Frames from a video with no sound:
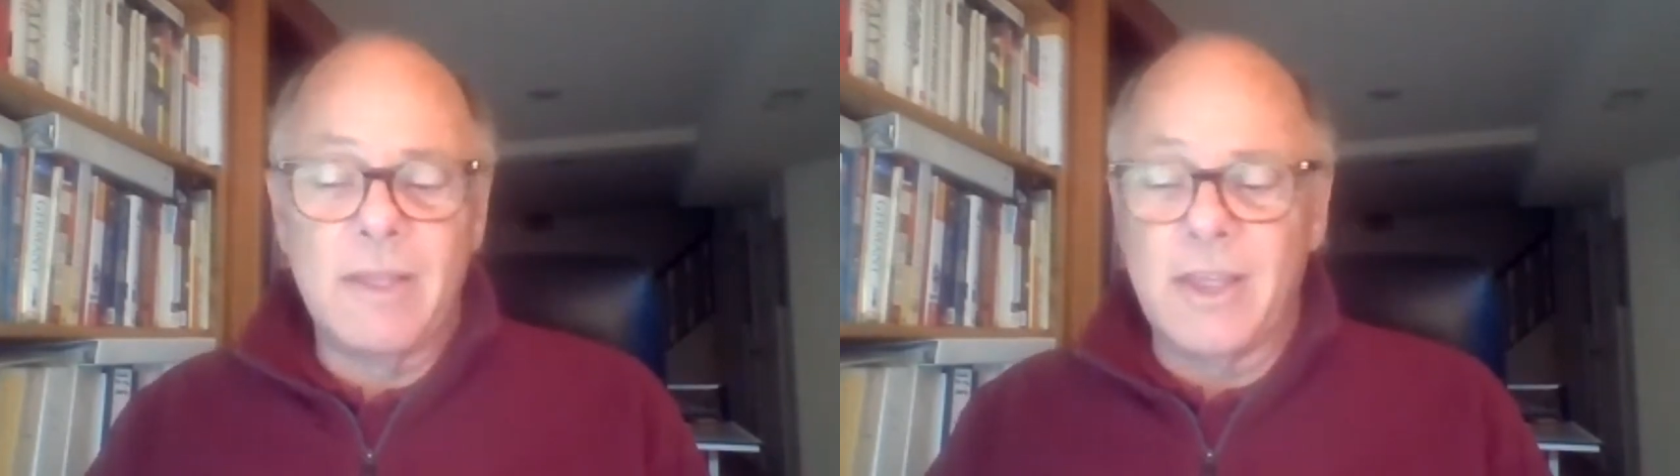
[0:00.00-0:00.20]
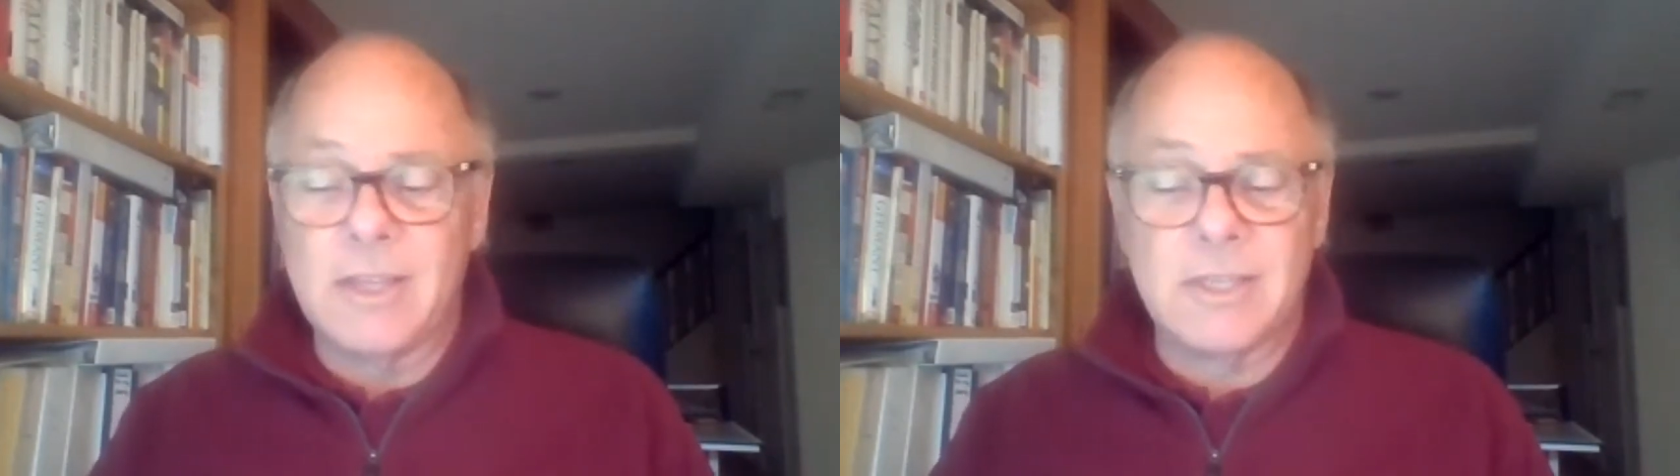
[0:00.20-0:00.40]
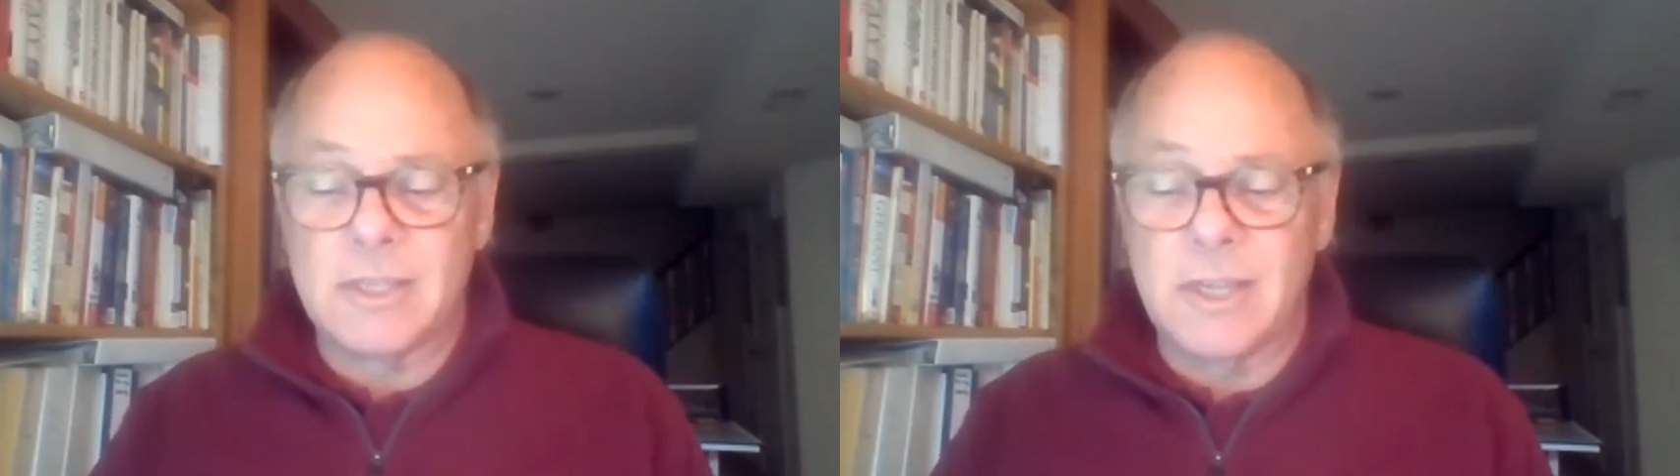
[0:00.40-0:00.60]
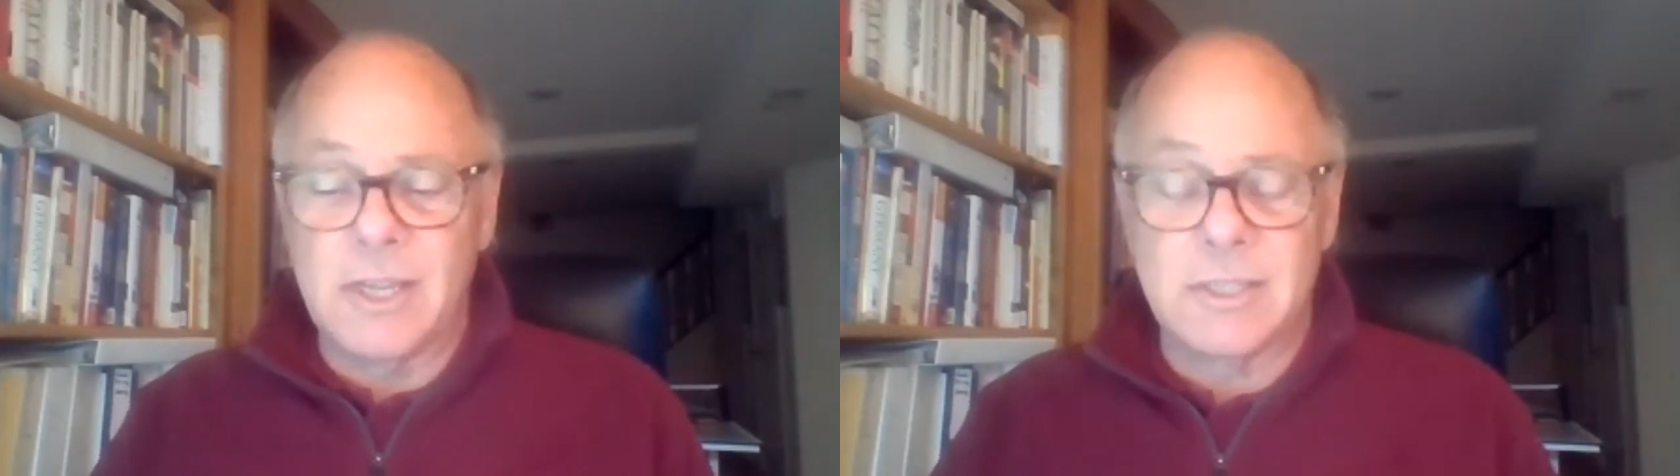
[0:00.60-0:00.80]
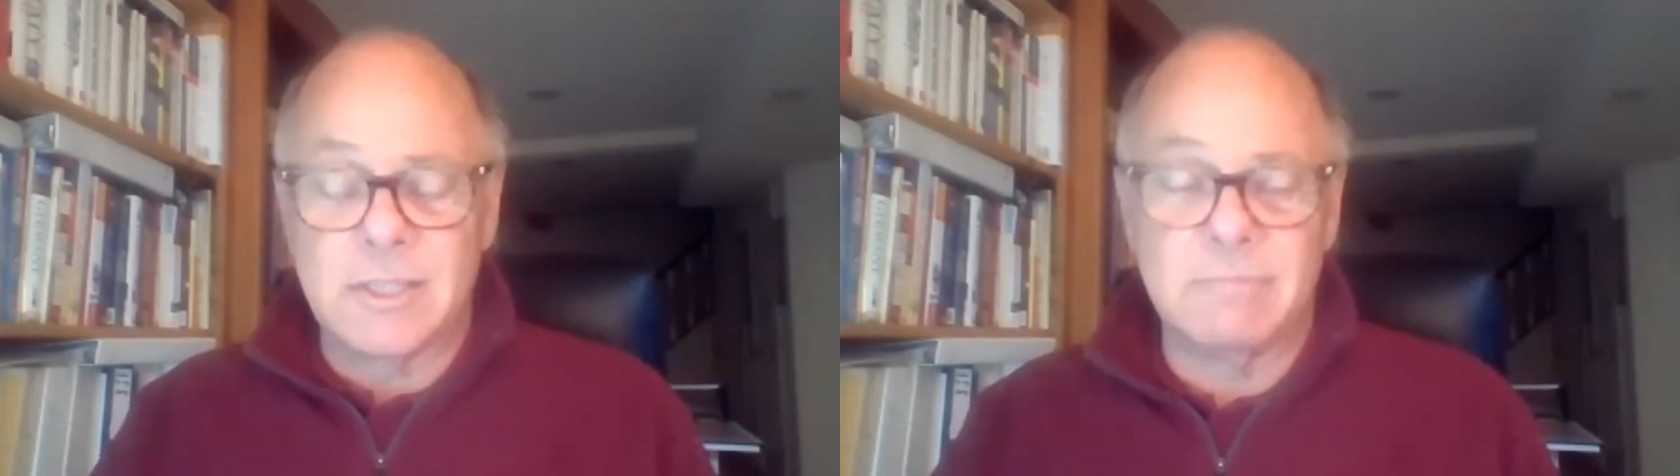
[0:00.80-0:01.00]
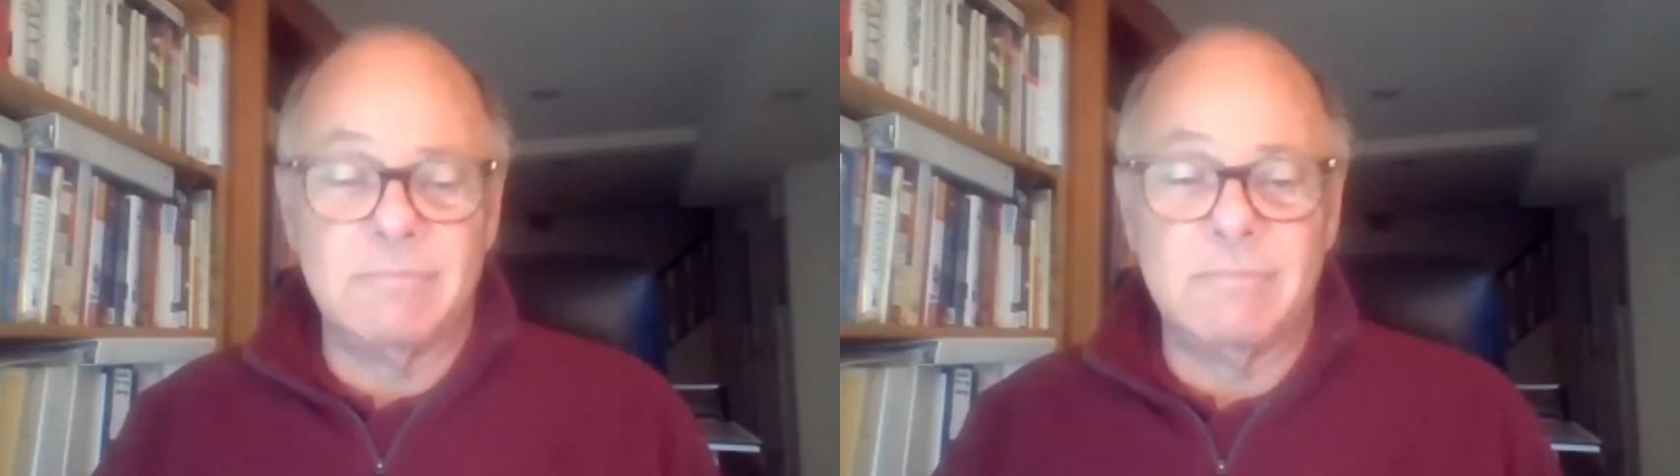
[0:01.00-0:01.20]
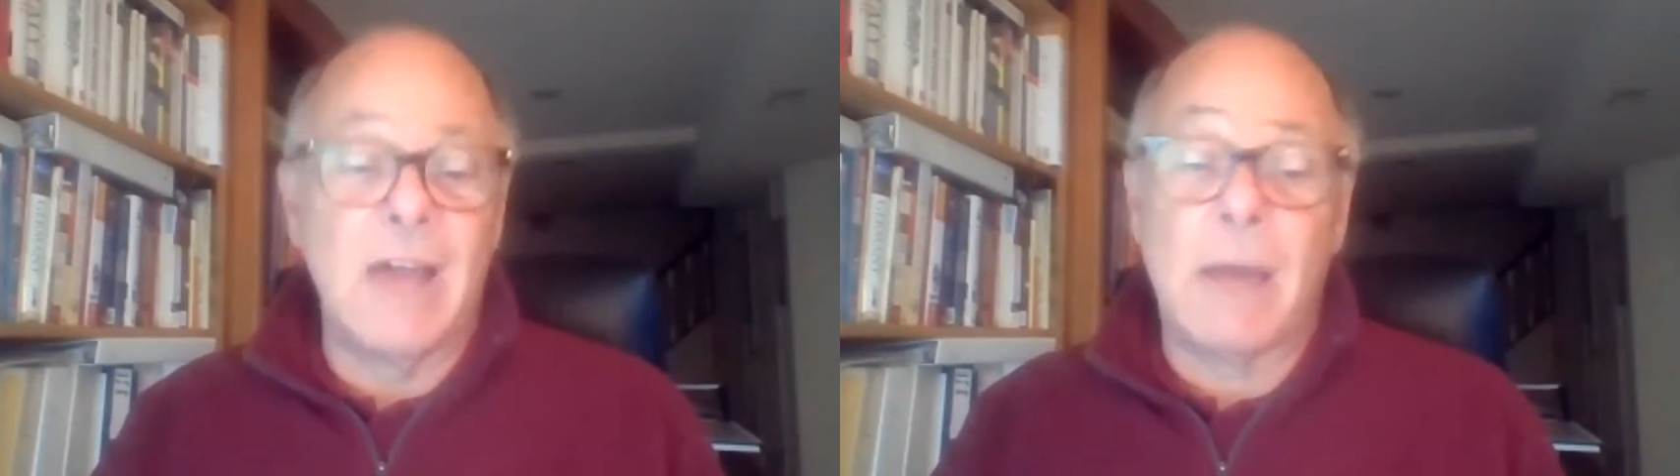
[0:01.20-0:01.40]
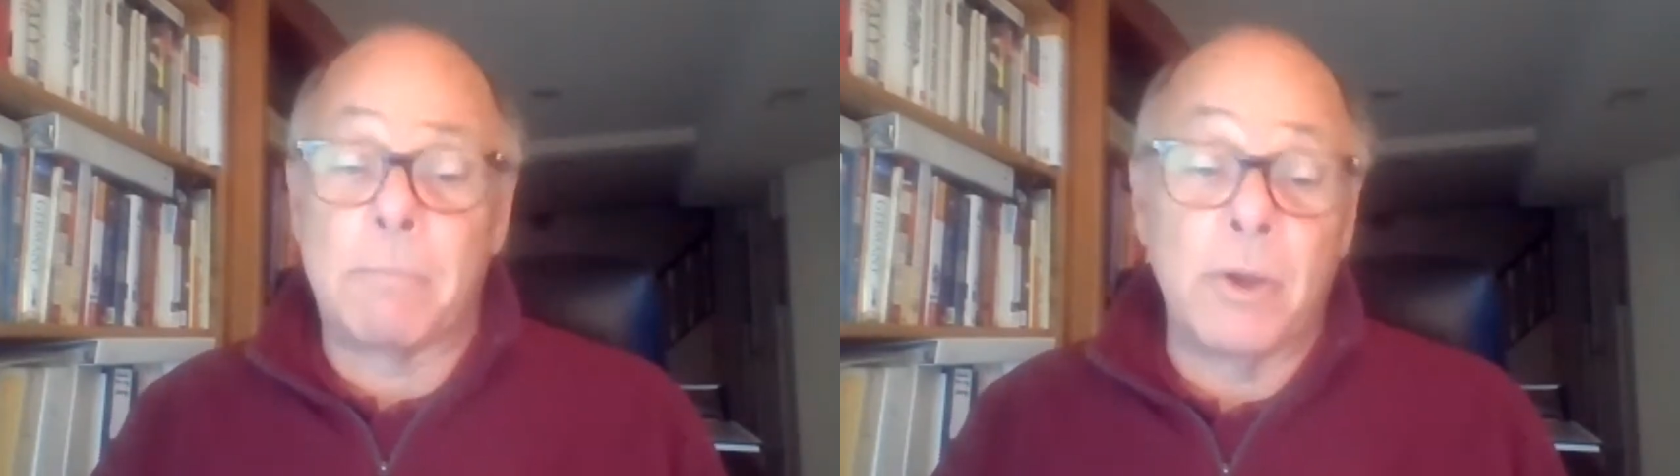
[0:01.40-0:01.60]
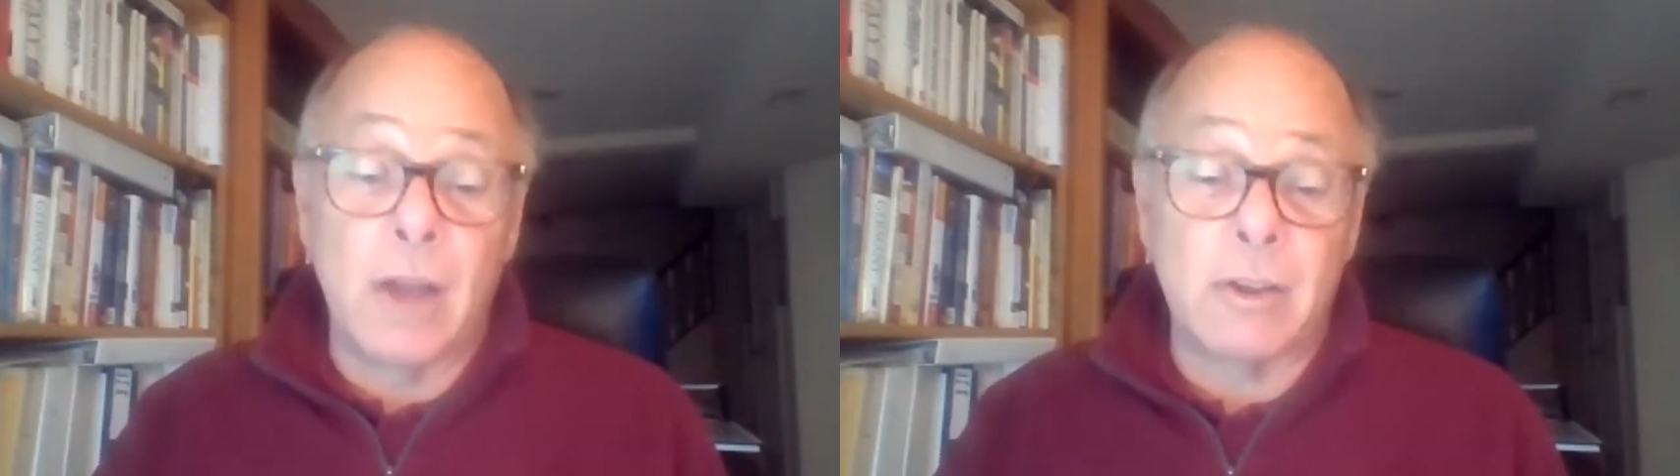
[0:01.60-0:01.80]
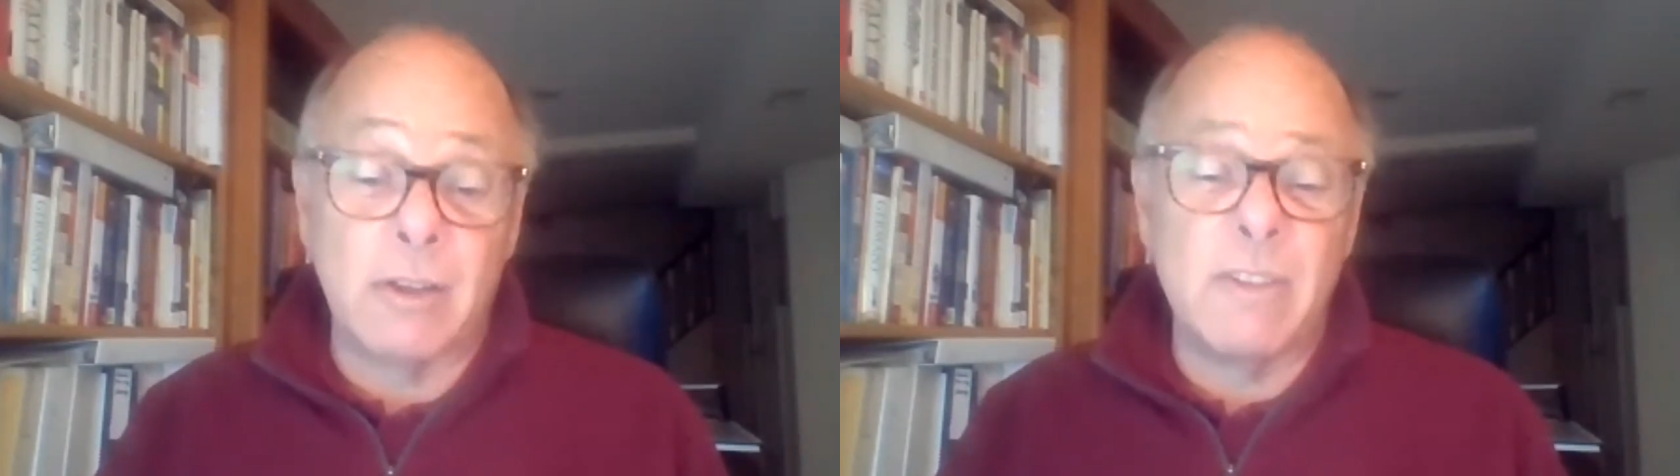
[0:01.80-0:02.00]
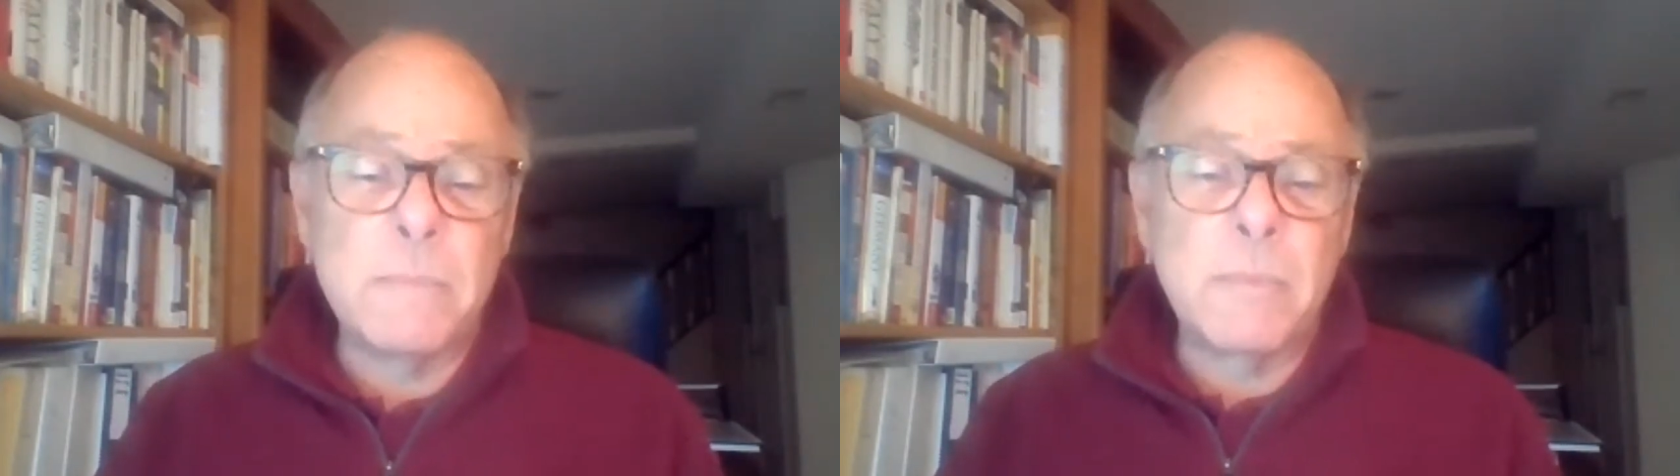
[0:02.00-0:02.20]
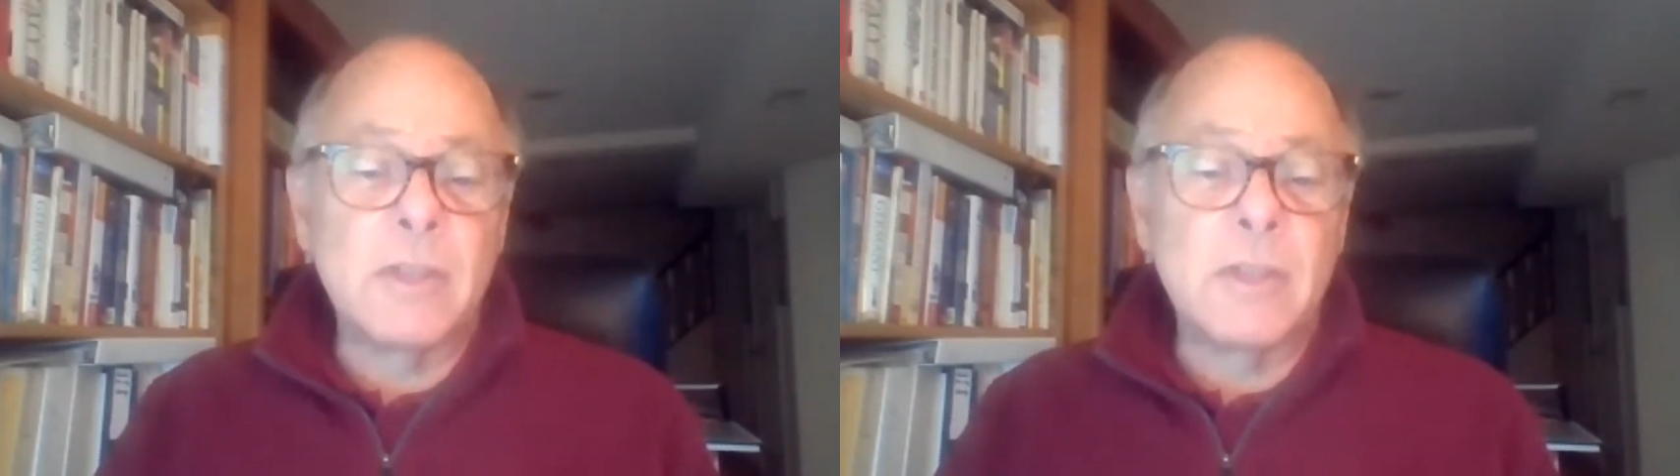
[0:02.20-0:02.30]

is not productive.